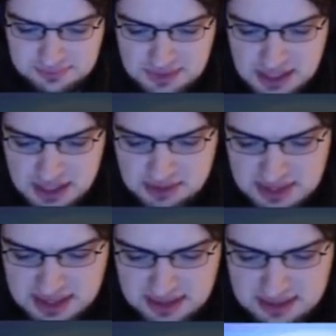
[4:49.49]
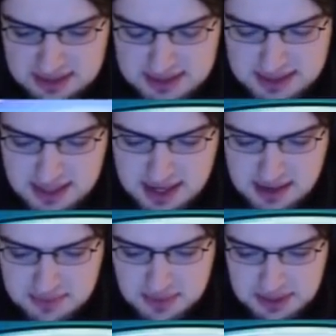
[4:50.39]
I don't think that
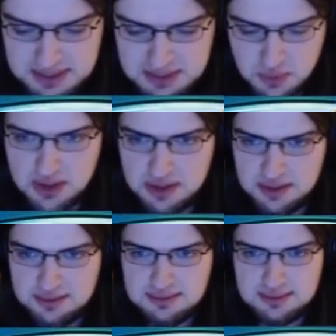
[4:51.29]
a +1...